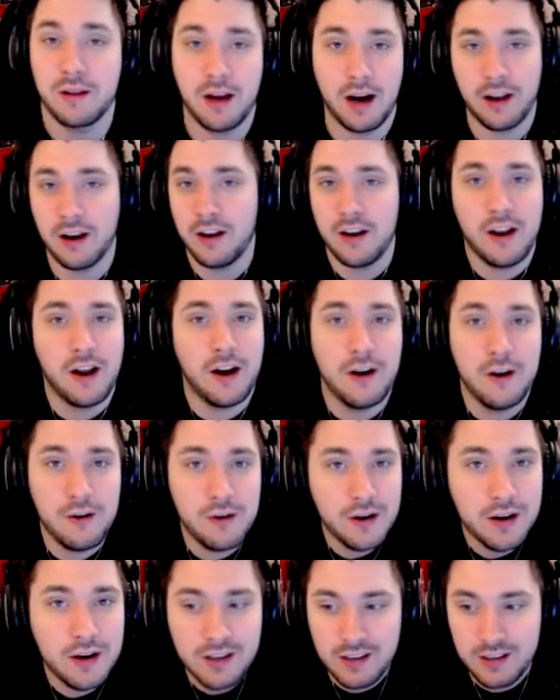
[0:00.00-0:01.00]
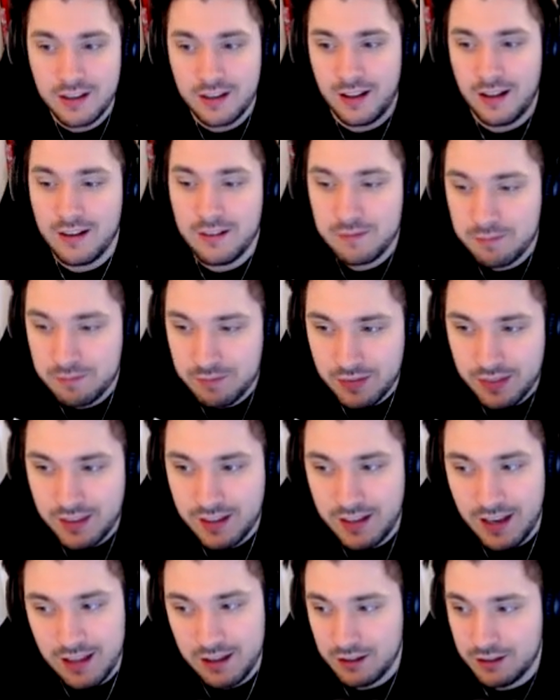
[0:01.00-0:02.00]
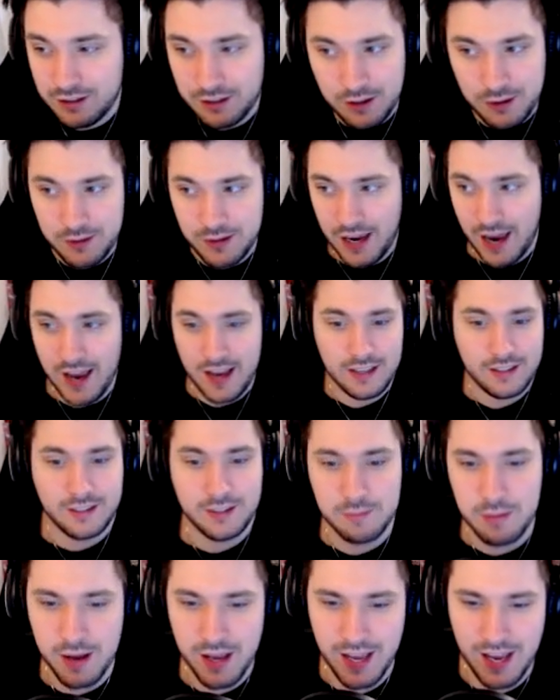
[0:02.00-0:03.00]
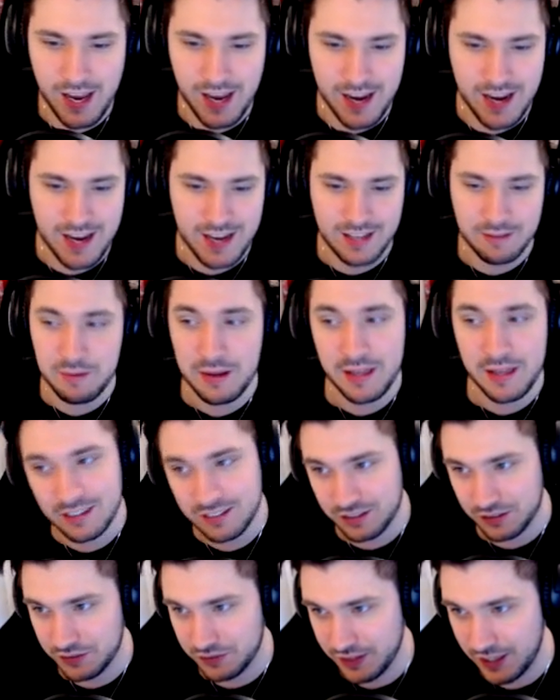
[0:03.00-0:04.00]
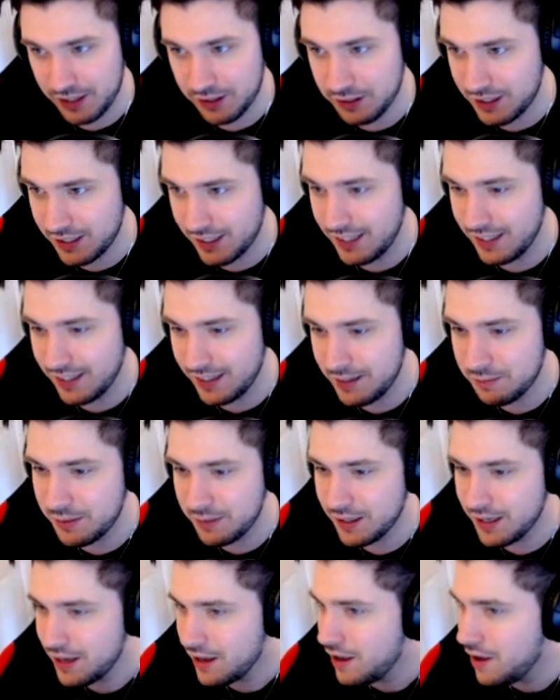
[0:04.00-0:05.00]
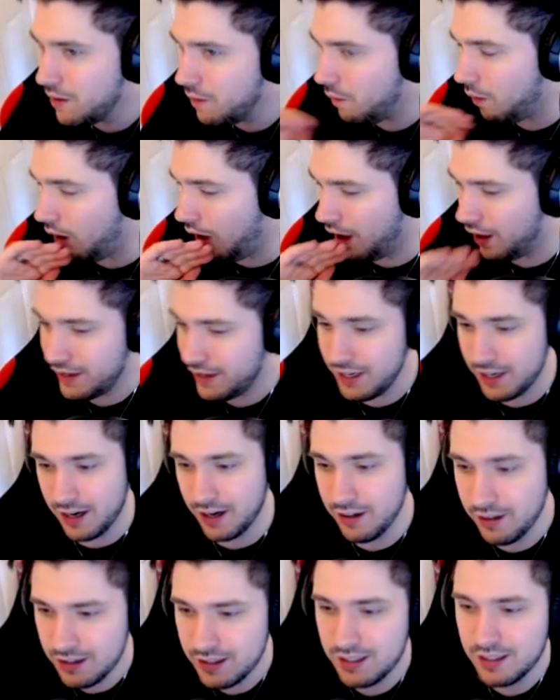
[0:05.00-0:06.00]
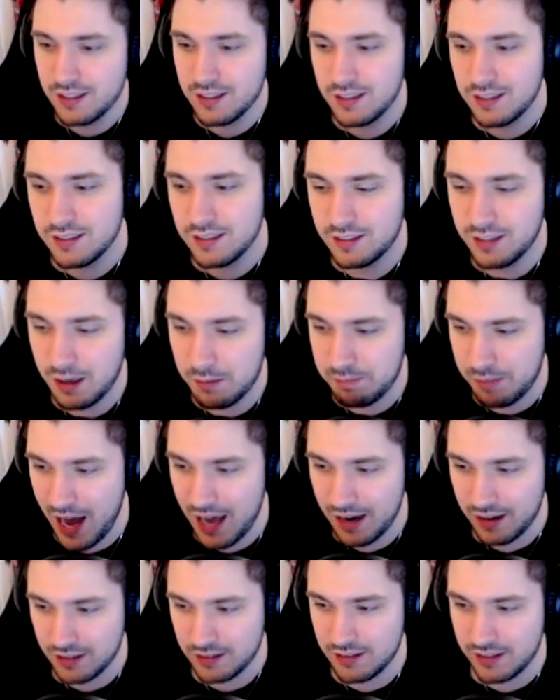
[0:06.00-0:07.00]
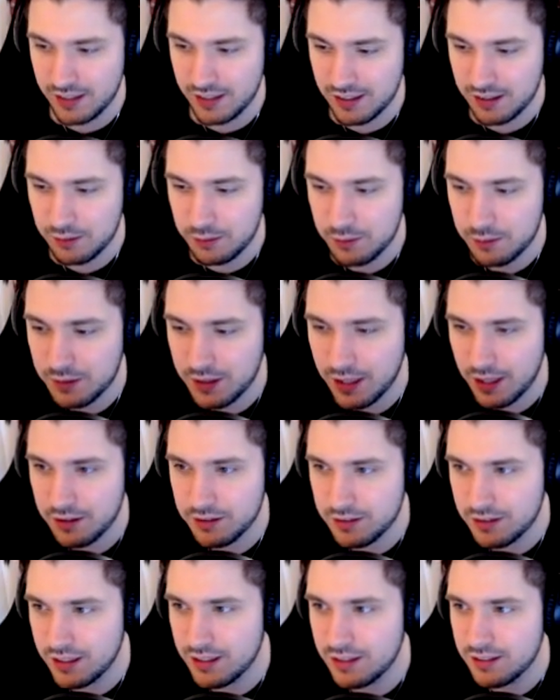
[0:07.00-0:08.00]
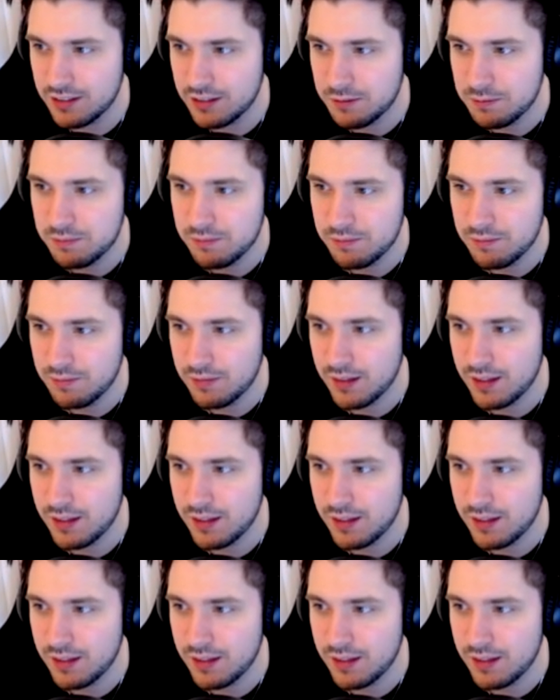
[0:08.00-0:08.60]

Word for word: Like, I don't know. It looks okay to me. I mean, that's a fail clearly, but you know, it's not a bad idea. What the hell's this?